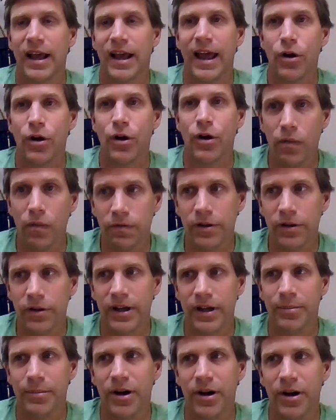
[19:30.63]
And
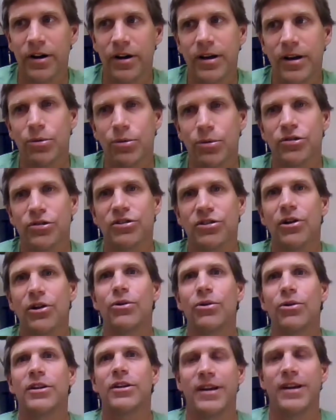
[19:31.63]
hopefully America will
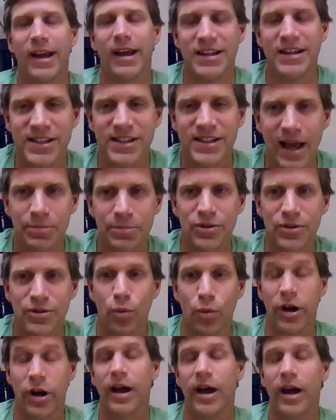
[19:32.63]
slowly accept
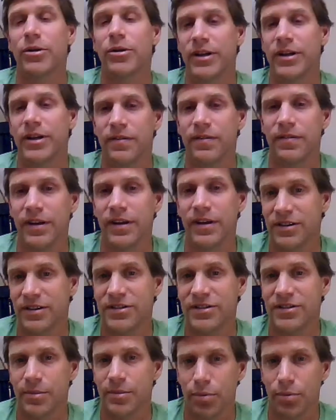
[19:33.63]
what I believe
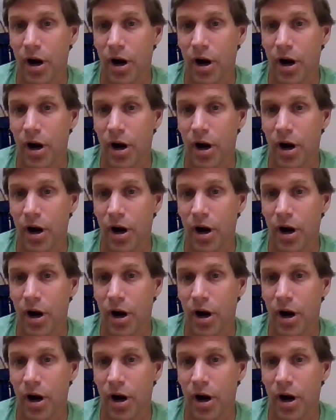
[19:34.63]
is